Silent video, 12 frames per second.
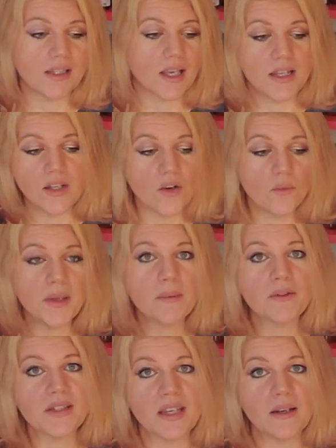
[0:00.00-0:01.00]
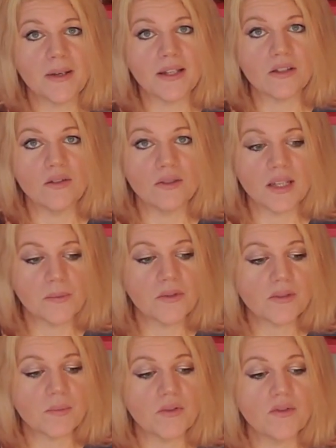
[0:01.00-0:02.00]
I know people take about two
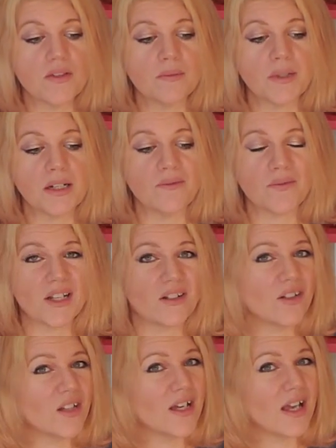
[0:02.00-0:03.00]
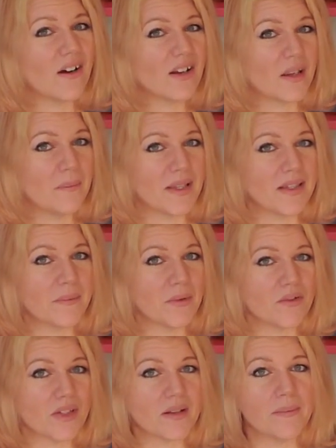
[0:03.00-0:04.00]
tablespoons, but I've read a lot how it can mess up
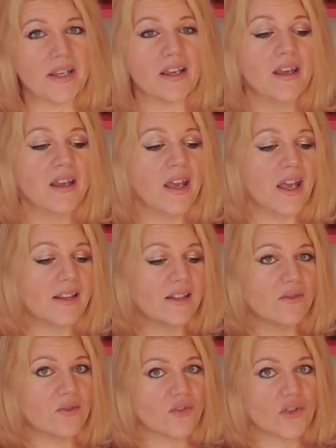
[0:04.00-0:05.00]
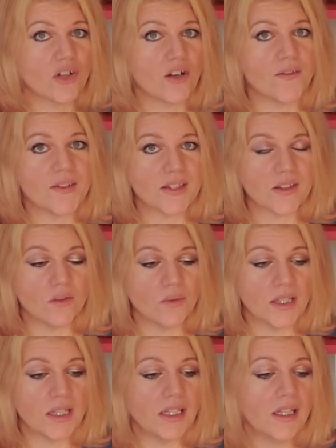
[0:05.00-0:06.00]
your stomach, and to start off
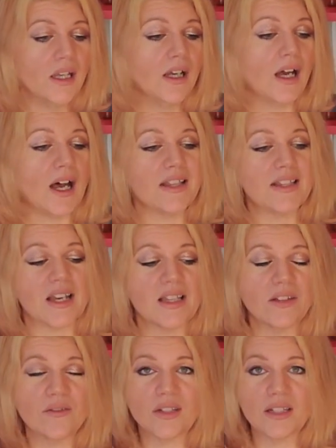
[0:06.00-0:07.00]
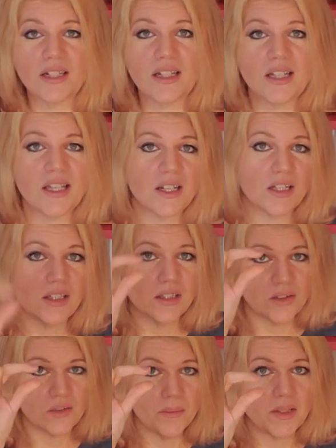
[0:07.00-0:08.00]
slowly, I diluted it in a
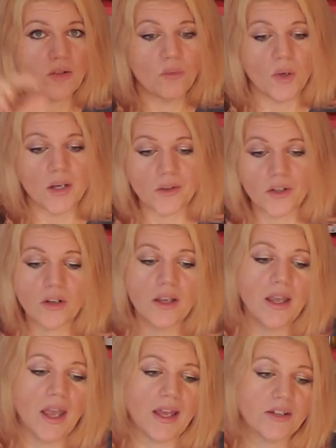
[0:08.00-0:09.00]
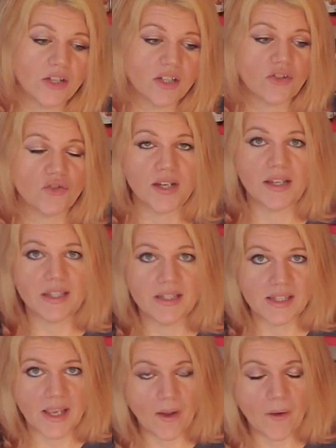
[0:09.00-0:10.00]
little bit of water and just drank it
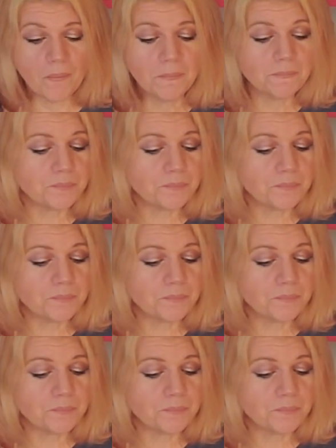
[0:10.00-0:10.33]
down.